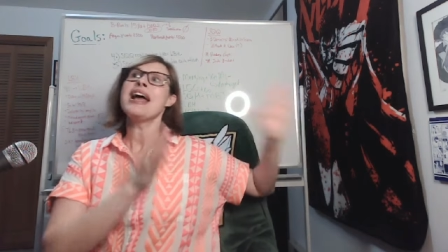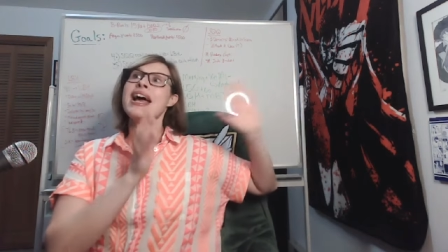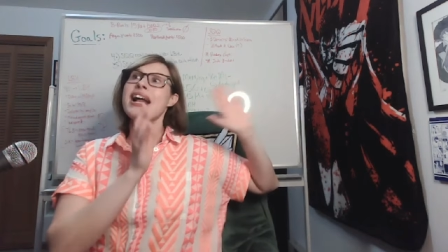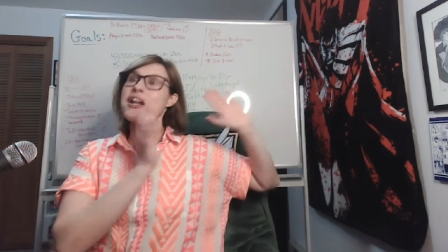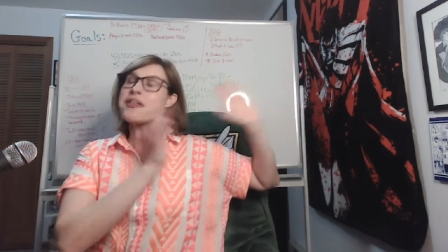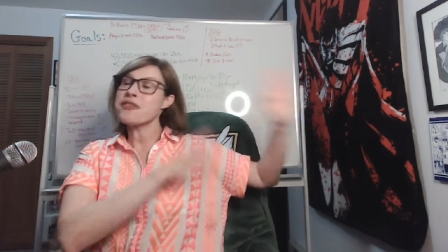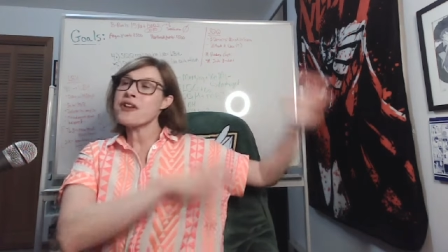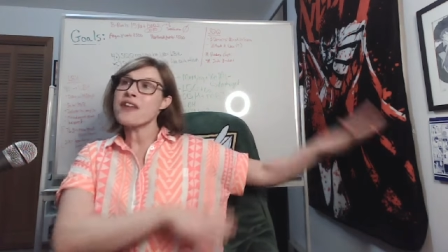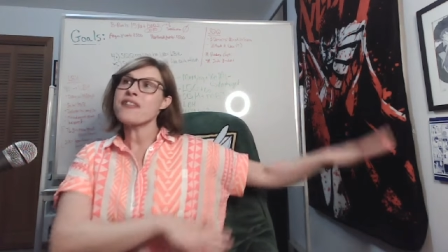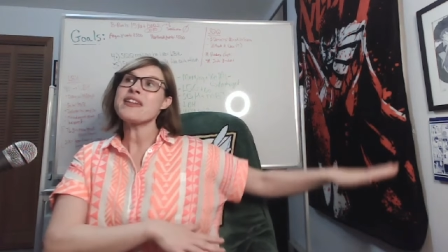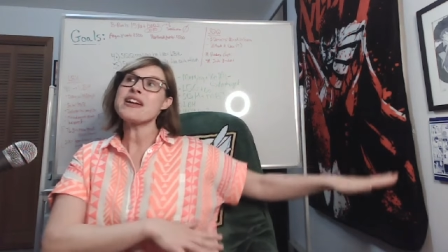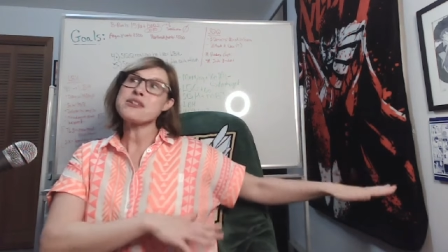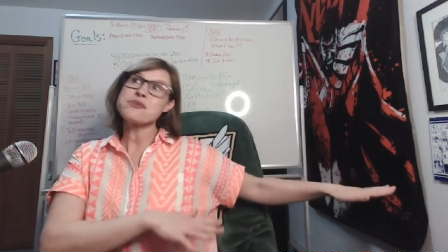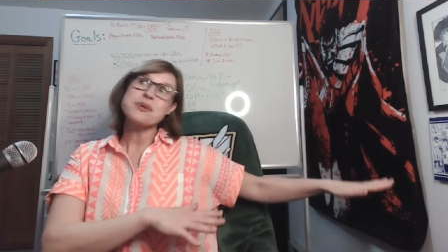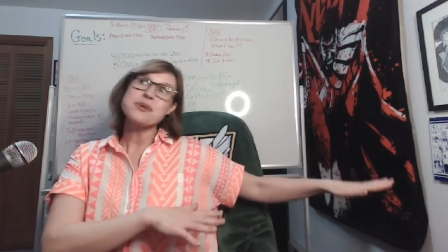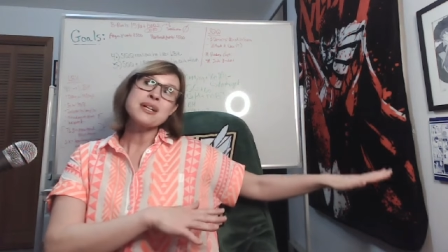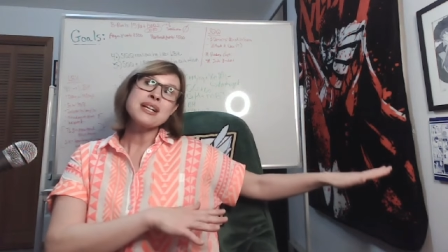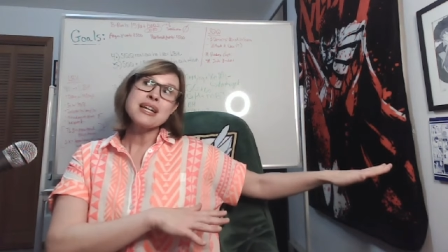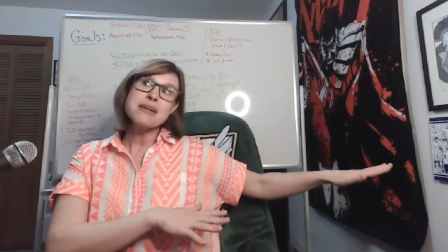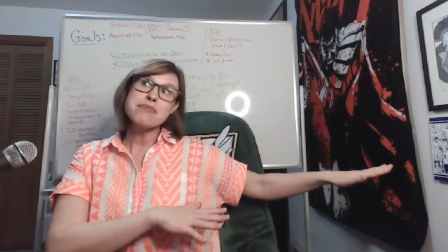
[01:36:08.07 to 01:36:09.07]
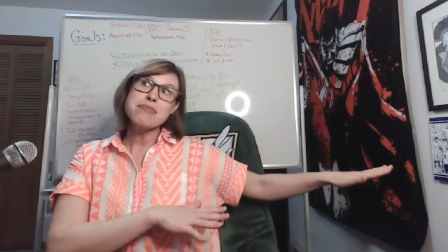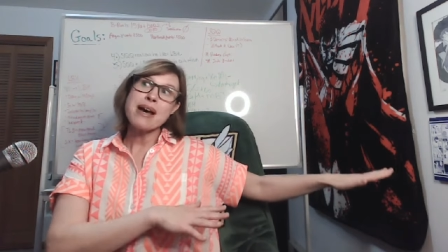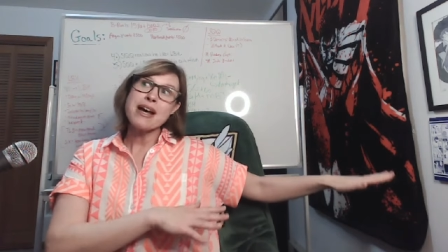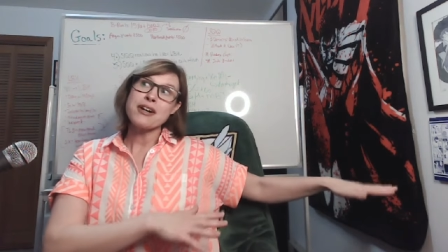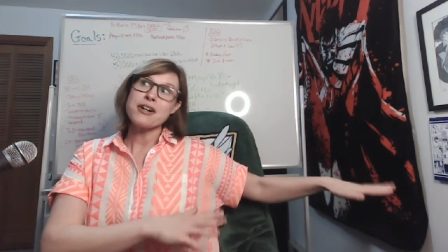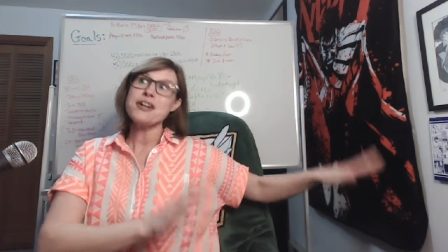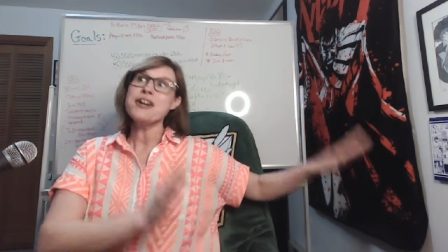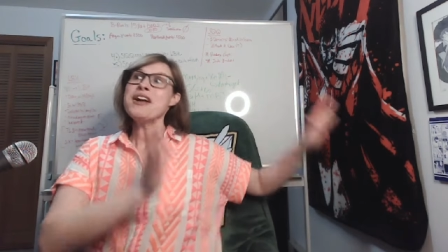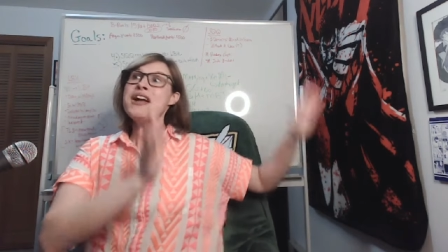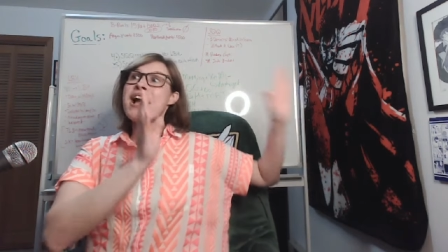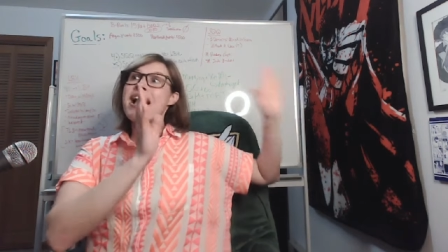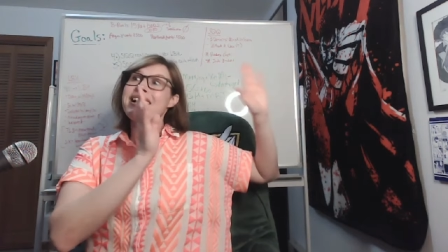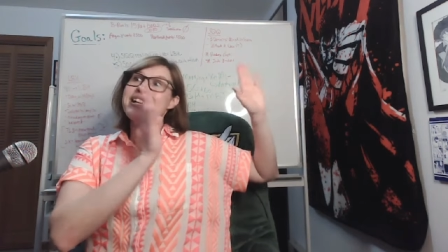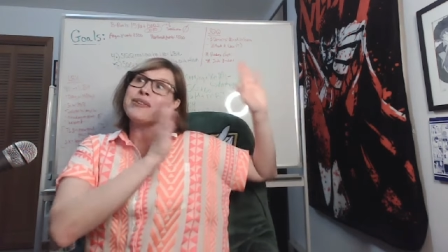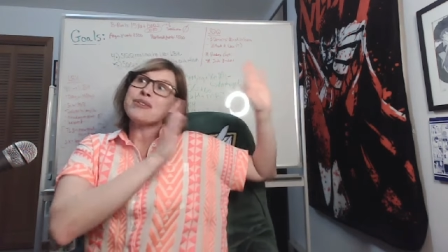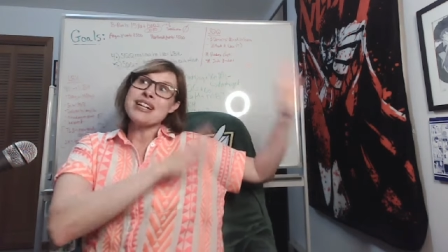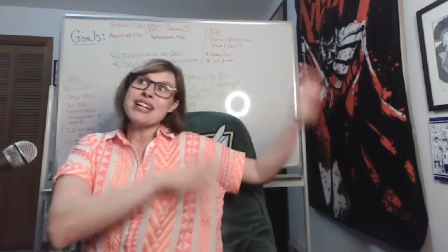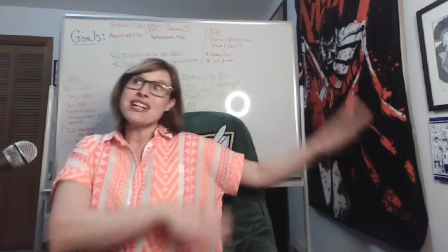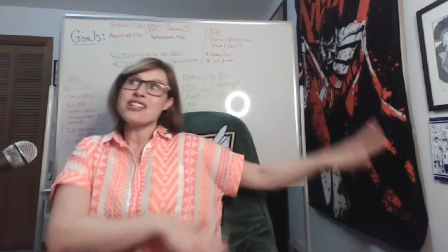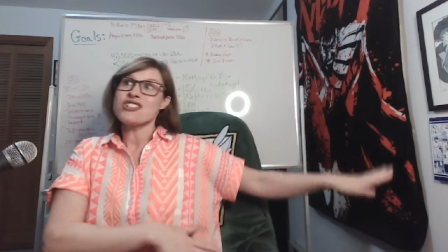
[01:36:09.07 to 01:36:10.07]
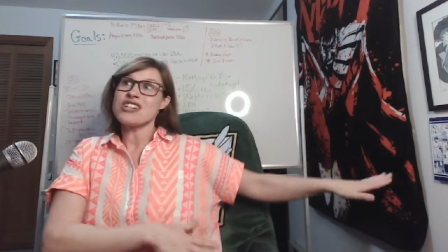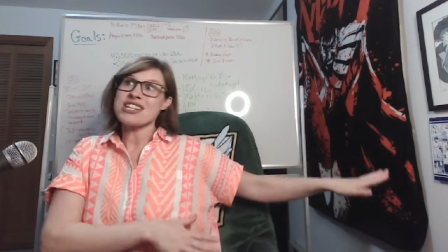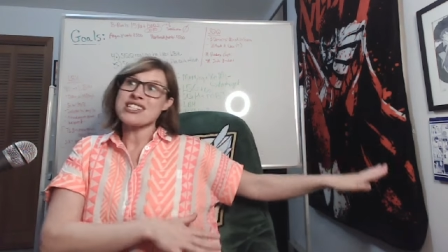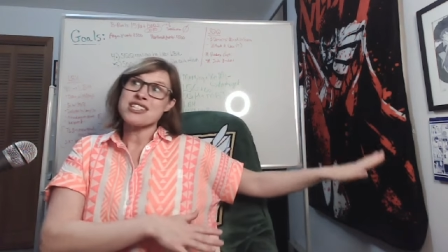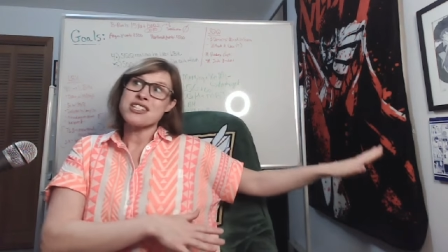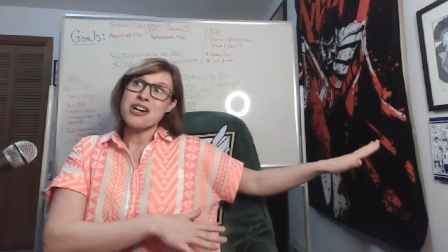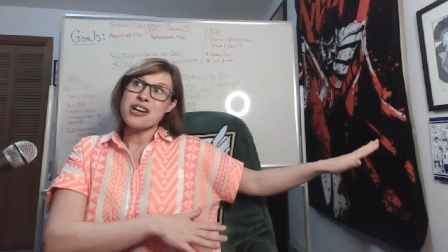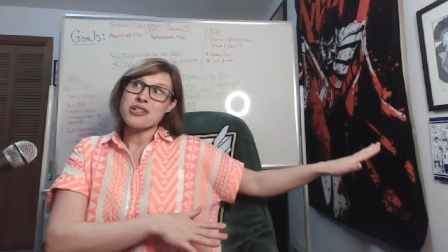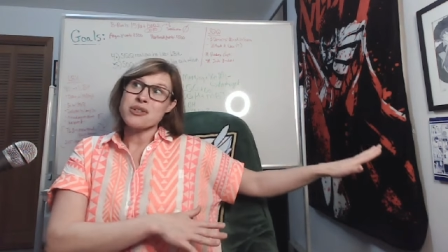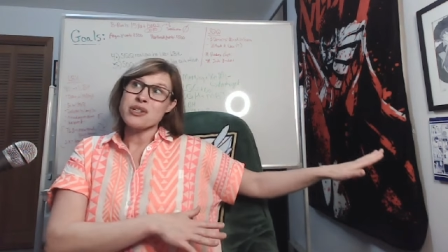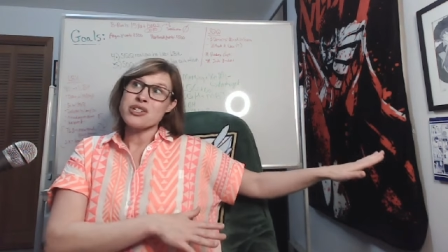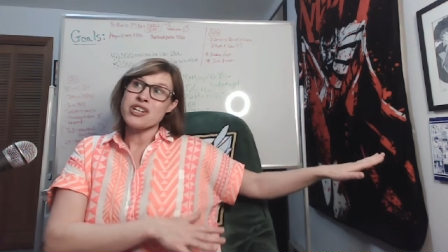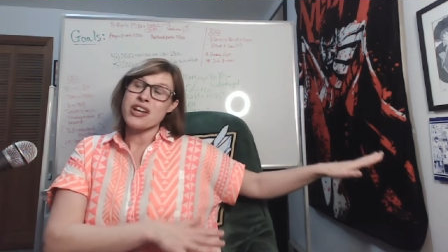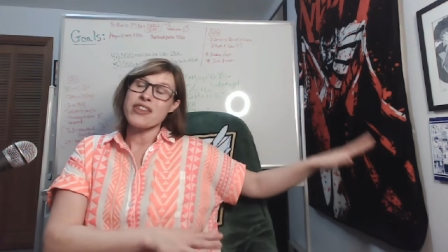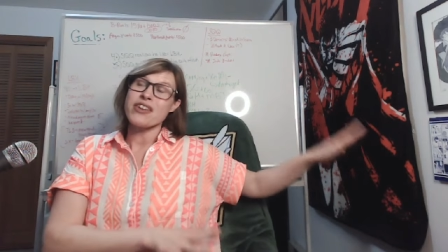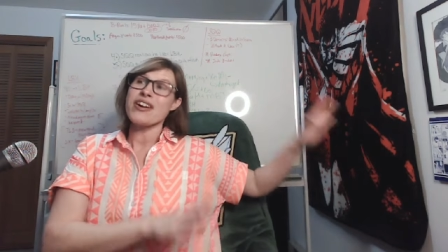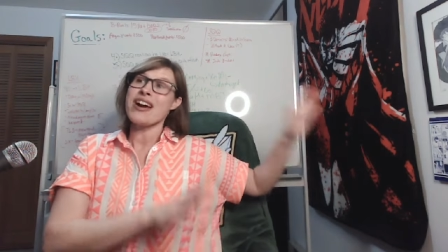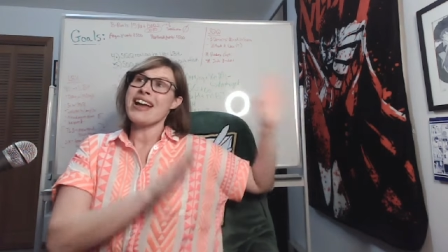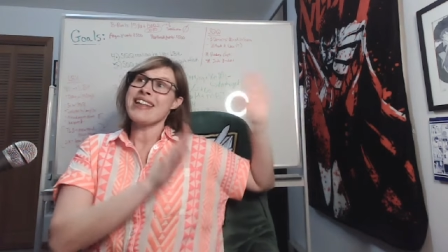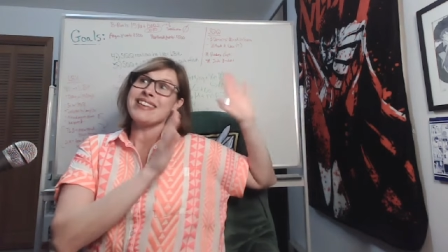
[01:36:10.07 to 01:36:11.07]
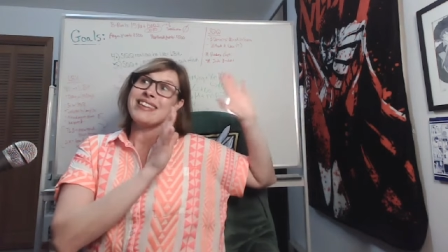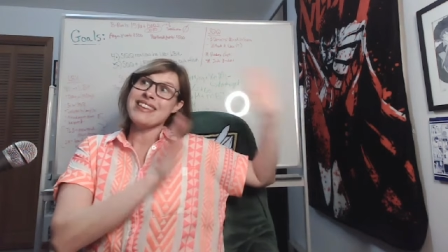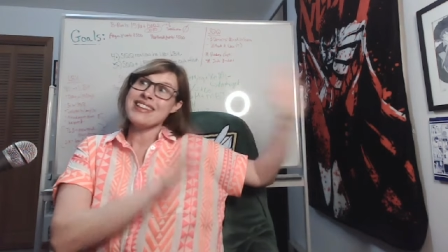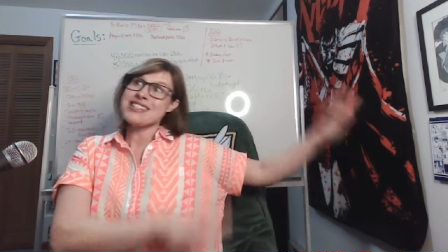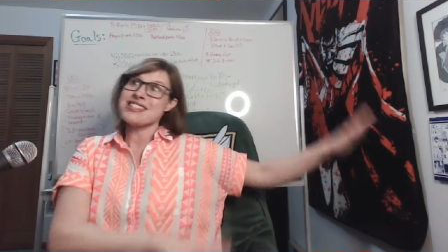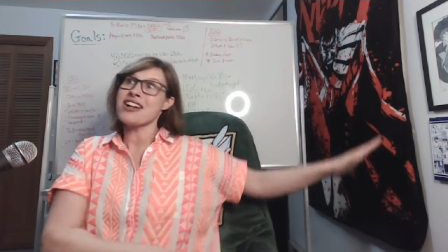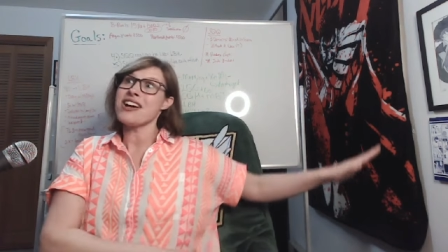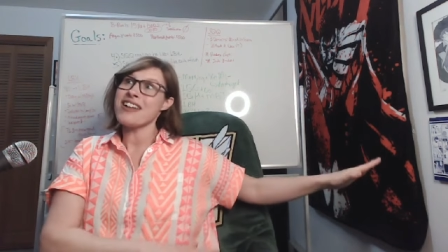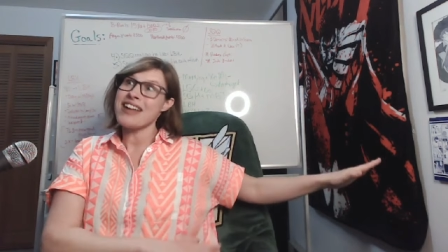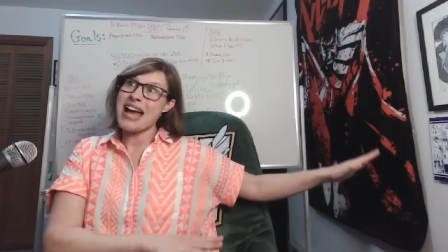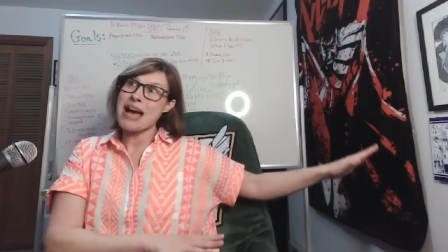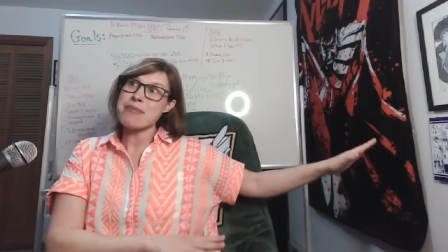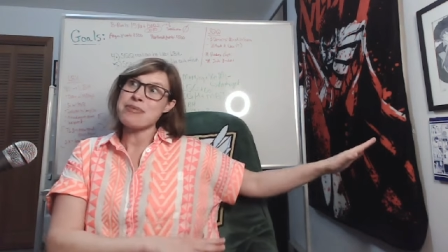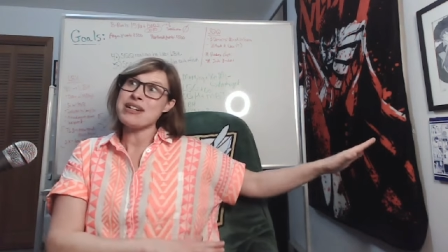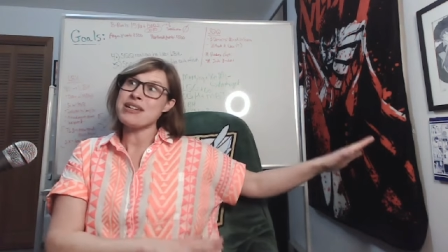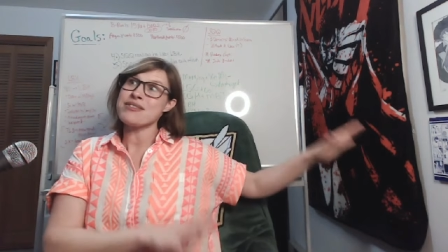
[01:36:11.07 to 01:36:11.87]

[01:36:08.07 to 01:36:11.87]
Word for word: And I thought things were going to get better, and they were going to get a chance to talk to each other, and then this all happened.